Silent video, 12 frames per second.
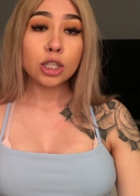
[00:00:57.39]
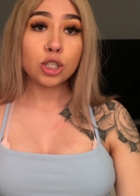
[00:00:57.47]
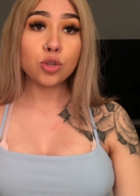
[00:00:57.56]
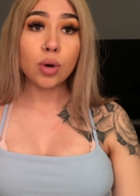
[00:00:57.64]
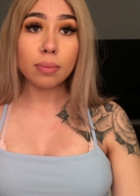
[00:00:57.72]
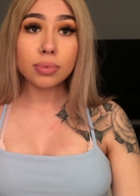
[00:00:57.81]

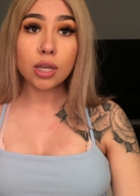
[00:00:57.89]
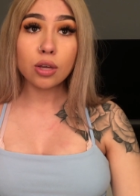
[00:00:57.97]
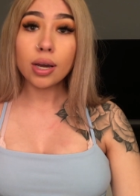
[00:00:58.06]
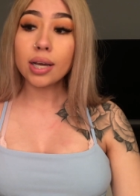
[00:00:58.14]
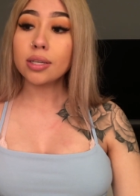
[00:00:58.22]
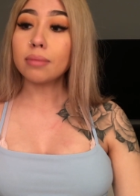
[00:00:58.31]
to update you
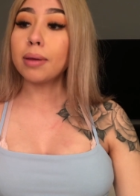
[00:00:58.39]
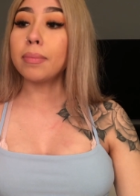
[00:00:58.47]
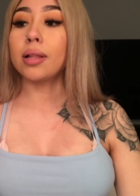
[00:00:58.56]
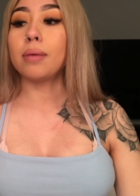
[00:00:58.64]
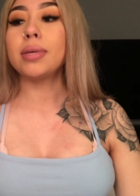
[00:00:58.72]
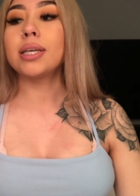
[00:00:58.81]
guys on my
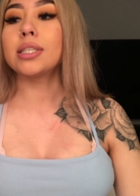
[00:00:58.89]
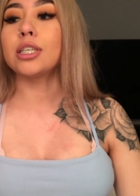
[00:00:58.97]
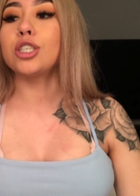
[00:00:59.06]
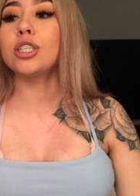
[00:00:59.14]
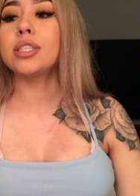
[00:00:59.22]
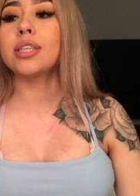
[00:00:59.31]
Bellami
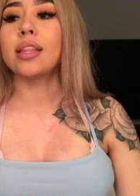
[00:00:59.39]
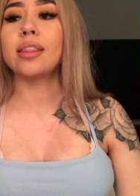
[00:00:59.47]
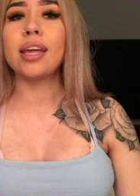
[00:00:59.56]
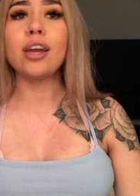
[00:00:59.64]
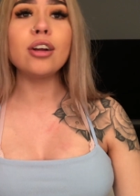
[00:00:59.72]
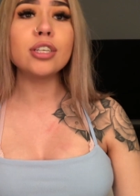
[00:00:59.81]
extensions,
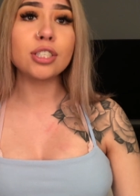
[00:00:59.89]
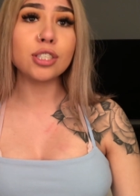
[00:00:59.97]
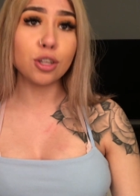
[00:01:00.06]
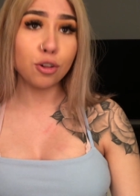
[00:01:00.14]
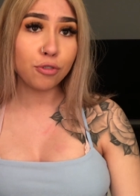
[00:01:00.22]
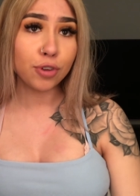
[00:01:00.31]
they are
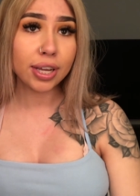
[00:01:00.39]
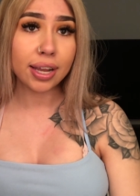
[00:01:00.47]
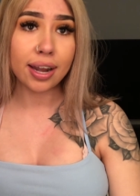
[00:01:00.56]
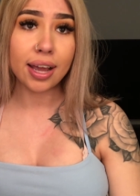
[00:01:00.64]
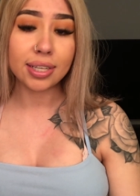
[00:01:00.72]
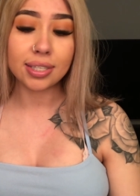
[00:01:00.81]
still freaking
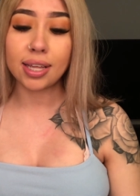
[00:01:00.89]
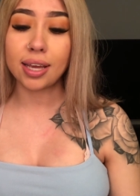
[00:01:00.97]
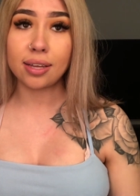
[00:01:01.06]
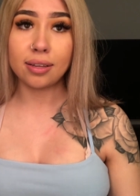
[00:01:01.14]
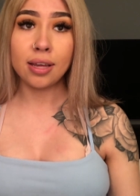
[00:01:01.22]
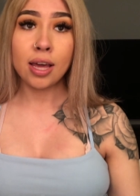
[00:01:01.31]
nice. Like,
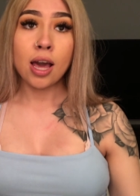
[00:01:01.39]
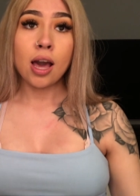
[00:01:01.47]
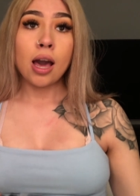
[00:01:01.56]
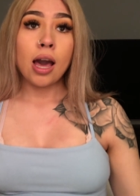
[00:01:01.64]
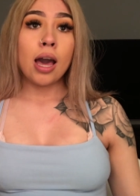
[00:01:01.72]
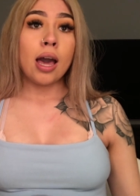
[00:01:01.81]

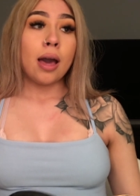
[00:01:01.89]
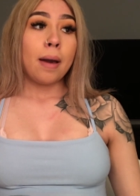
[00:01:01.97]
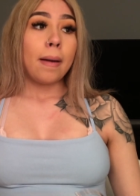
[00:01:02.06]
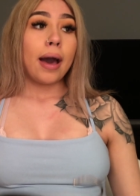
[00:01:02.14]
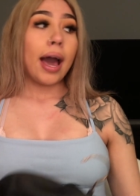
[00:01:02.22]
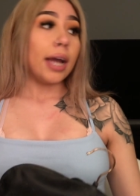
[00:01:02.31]

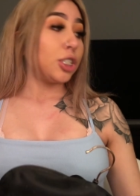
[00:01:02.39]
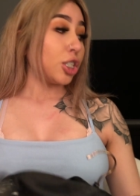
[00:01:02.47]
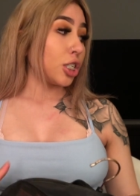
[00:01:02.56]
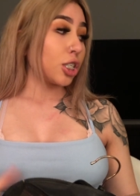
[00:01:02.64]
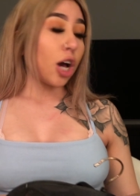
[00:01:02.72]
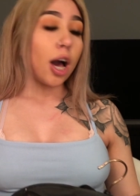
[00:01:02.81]
I
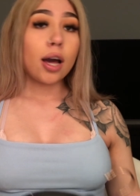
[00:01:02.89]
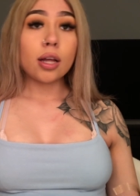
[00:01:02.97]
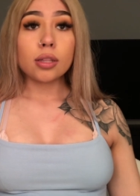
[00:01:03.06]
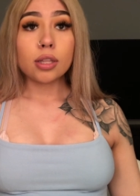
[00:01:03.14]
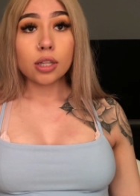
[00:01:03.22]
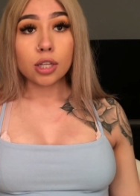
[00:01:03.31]
just got the